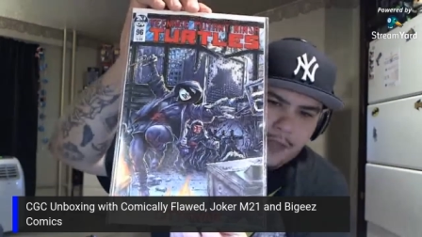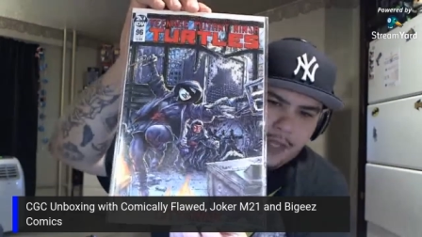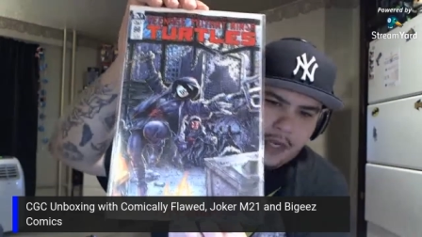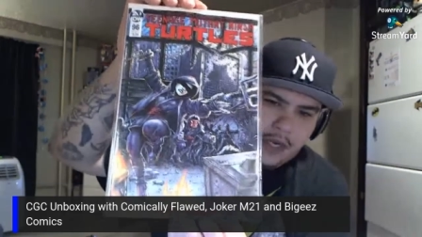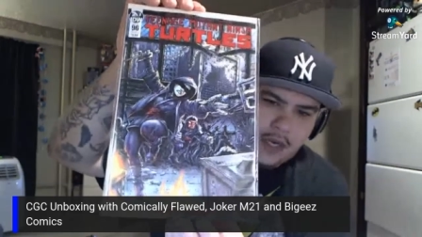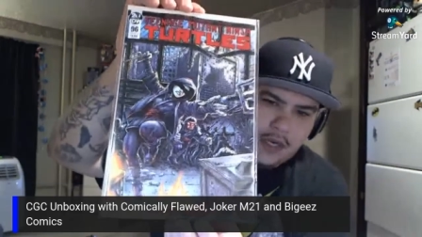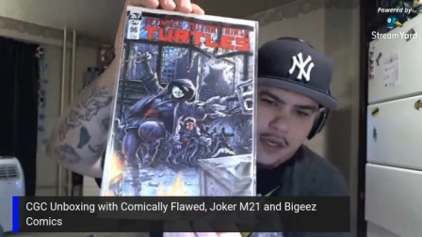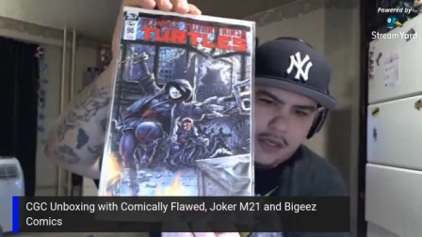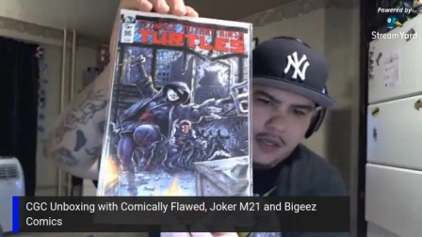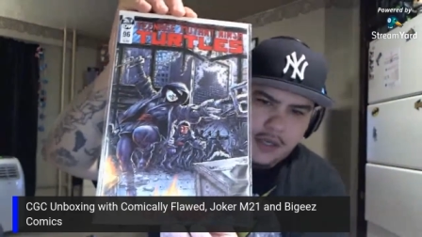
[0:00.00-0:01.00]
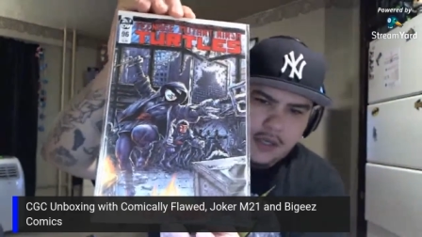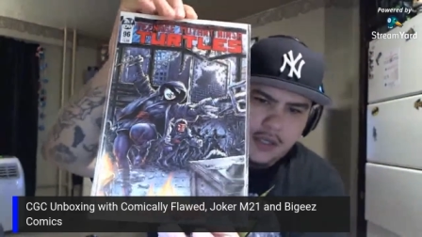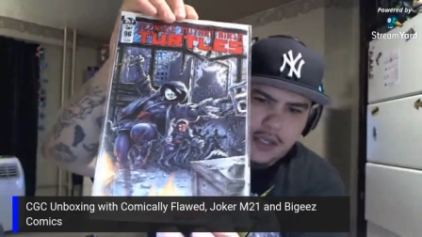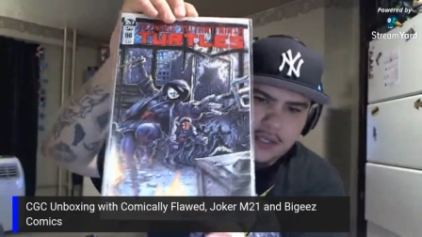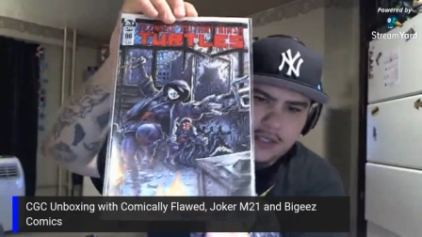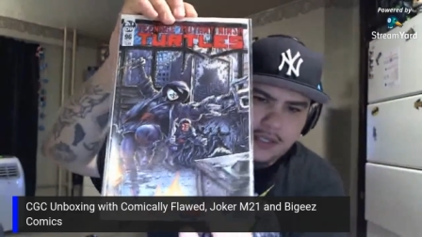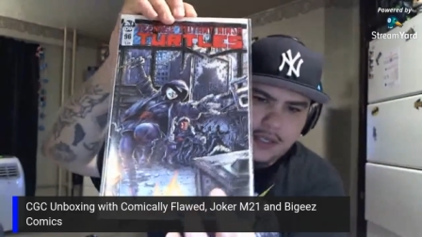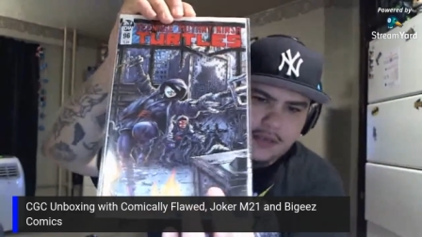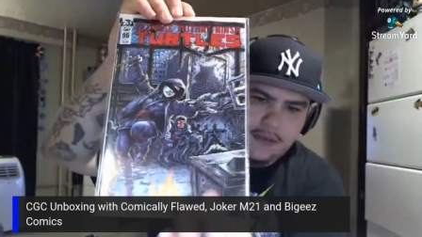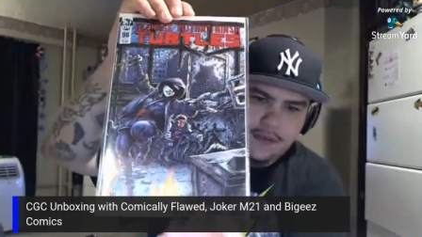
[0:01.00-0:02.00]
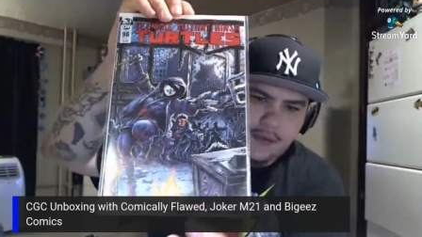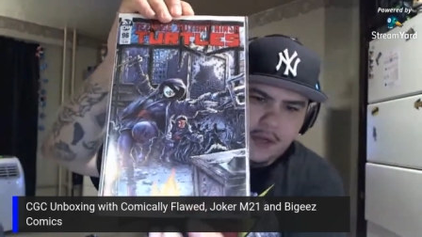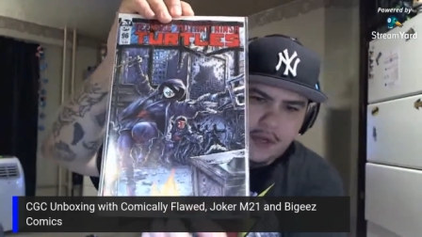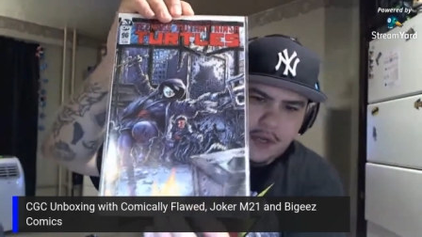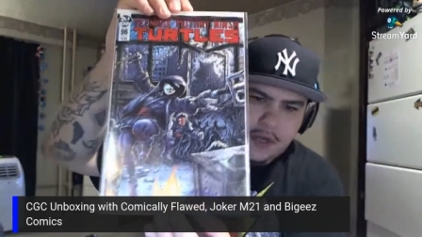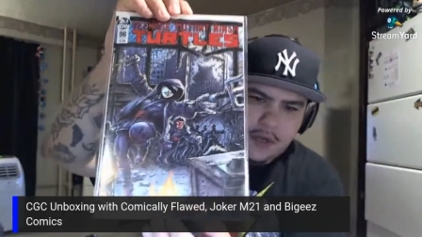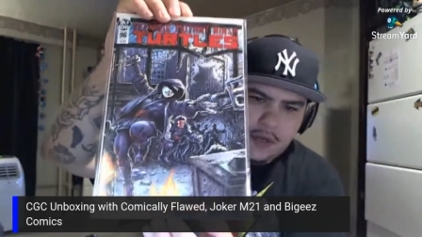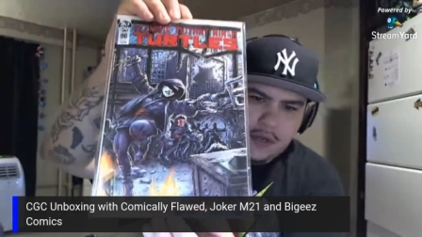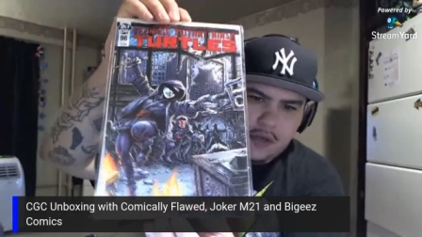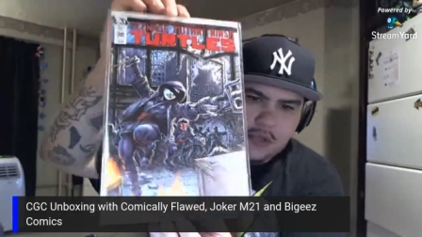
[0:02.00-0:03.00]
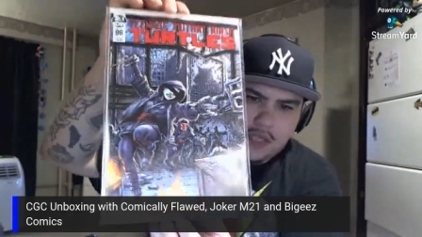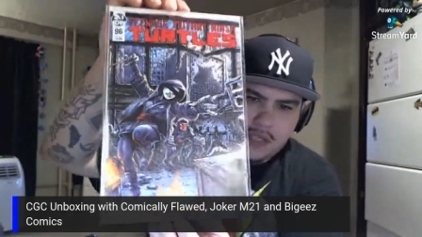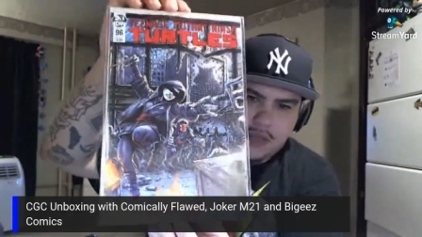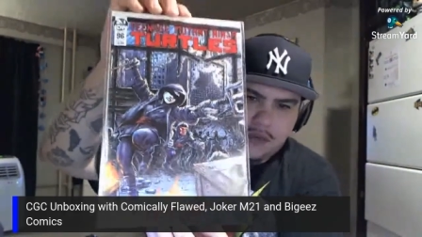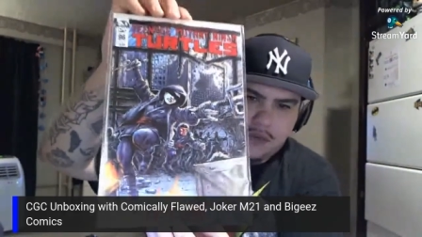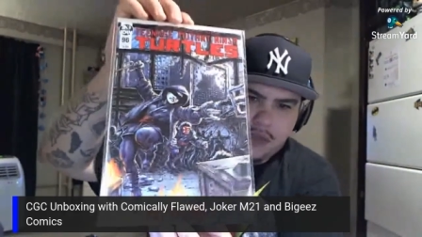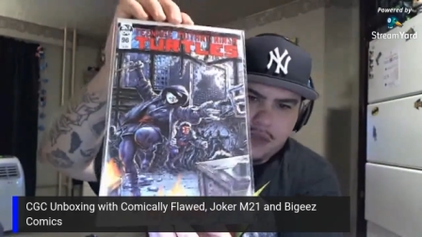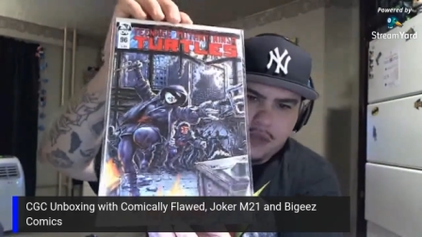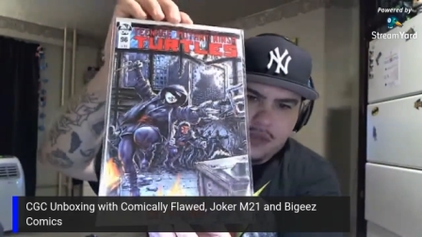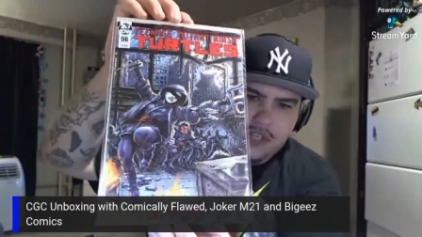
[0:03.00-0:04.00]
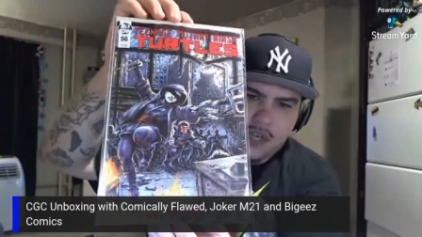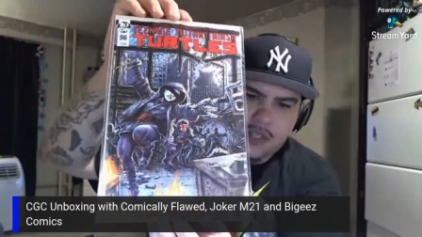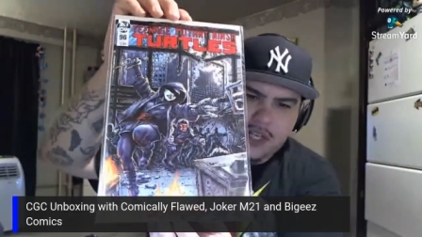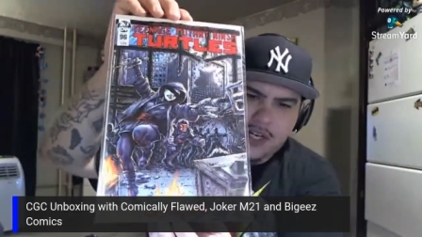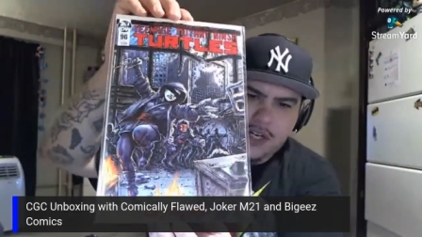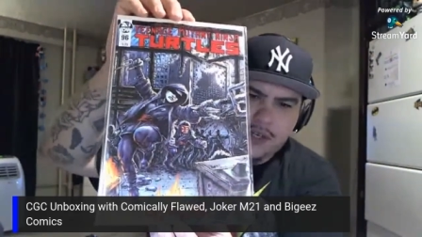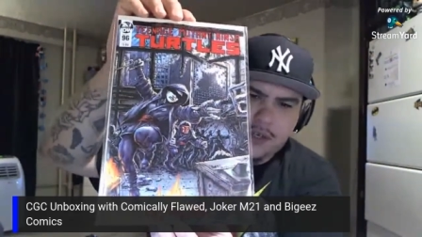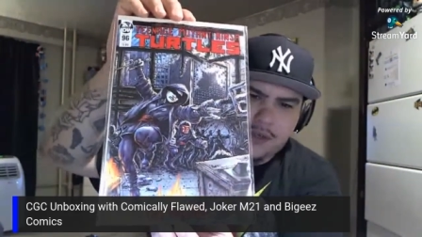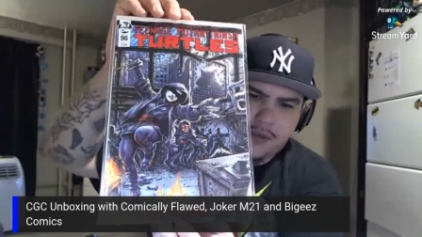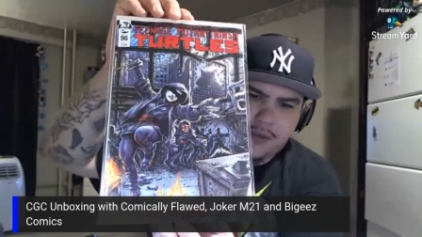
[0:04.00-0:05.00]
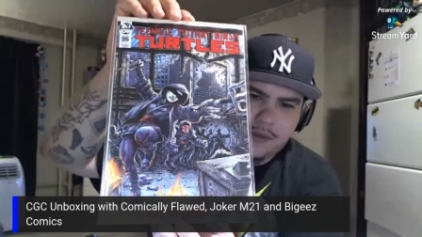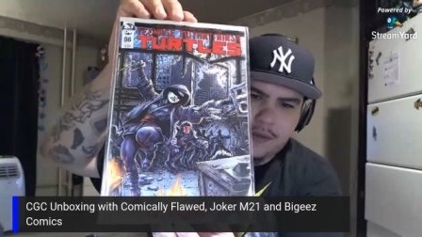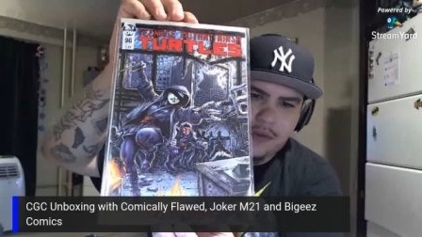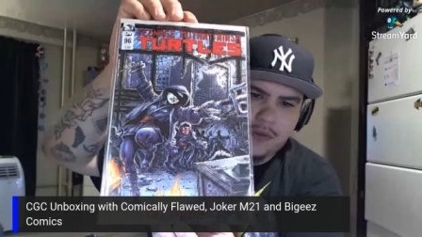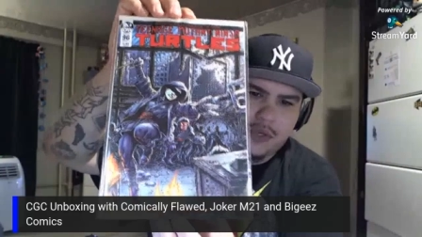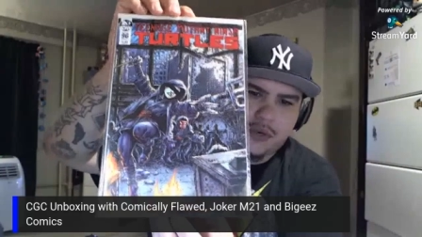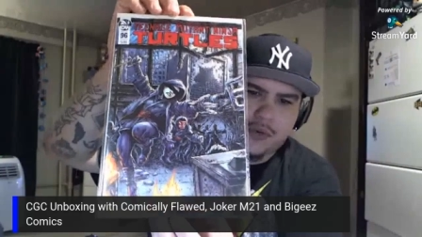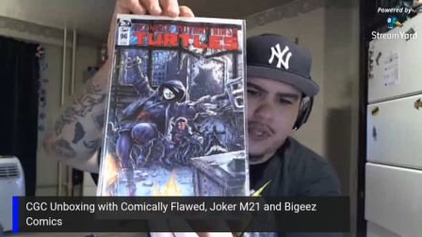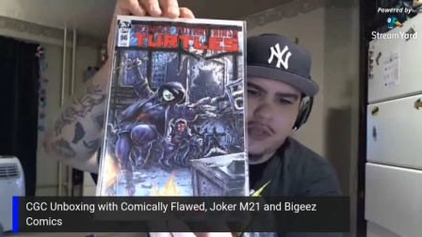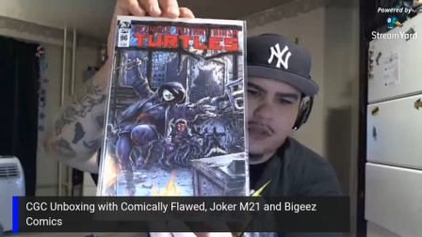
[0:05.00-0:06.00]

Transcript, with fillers: Uh, that's the that's the new Jennika, new turn. Yeah.